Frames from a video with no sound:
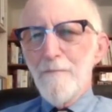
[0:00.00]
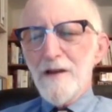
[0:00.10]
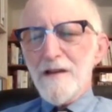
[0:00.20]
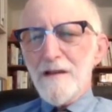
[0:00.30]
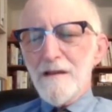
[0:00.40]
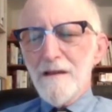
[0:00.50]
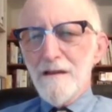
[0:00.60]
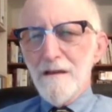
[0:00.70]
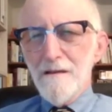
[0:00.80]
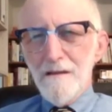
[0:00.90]
But
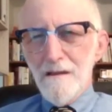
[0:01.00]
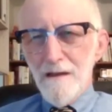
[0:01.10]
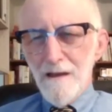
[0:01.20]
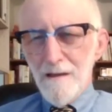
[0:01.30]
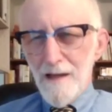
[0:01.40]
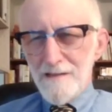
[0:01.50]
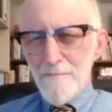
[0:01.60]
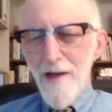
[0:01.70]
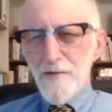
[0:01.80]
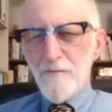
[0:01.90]
as
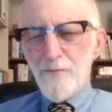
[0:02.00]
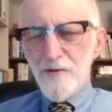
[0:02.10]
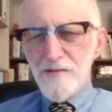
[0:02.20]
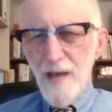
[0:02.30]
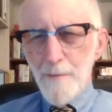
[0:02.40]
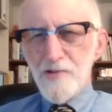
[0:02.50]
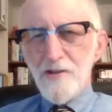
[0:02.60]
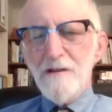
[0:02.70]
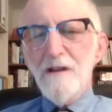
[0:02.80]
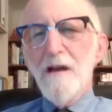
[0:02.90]
a matter of
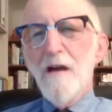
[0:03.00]
perception,